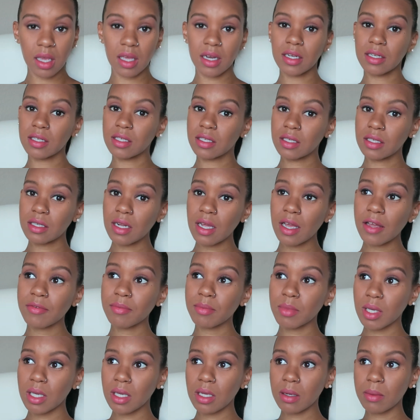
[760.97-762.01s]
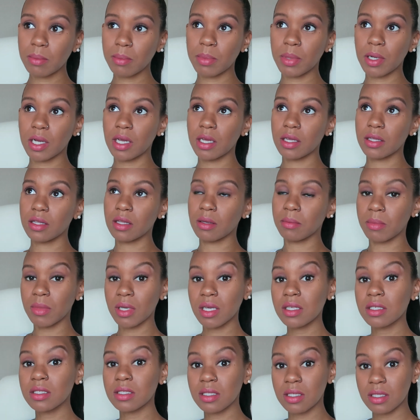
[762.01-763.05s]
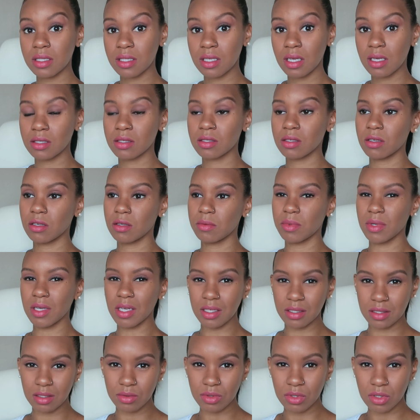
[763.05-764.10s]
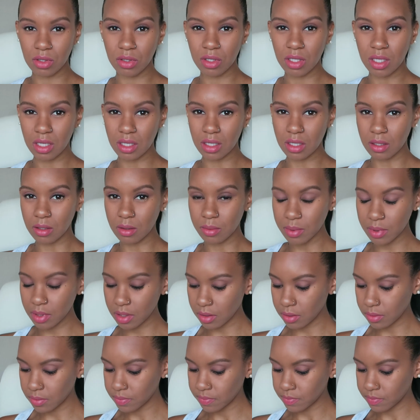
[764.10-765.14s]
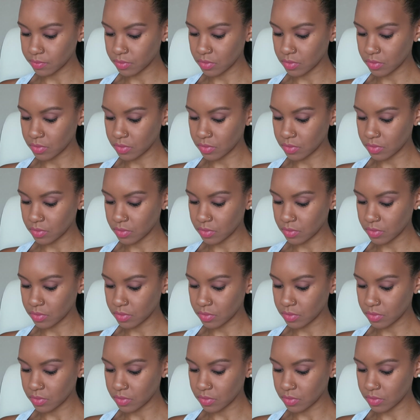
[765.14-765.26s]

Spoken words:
And it did have meat, but the meat did taste good because it was only a little bit